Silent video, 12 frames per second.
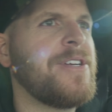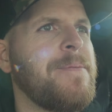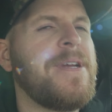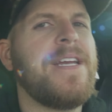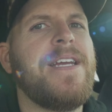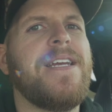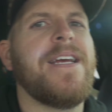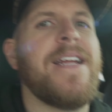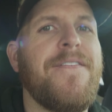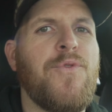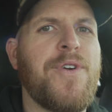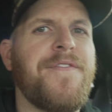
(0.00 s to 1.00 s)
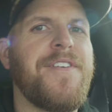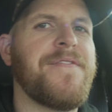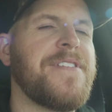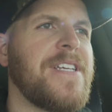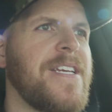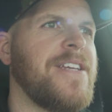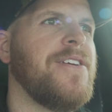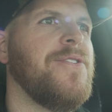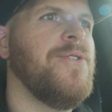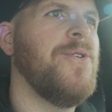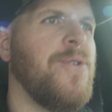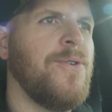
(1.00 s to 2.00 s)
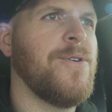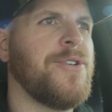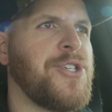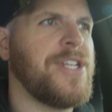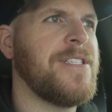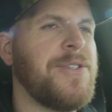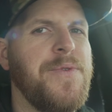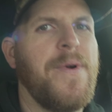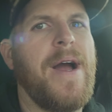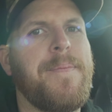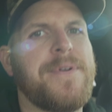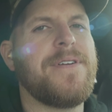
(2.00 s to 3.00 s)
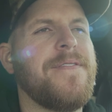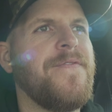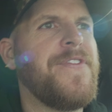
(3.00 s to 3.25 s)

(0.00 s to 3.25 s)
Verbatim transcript: going to be an F one fifty or a Gen two Raptor.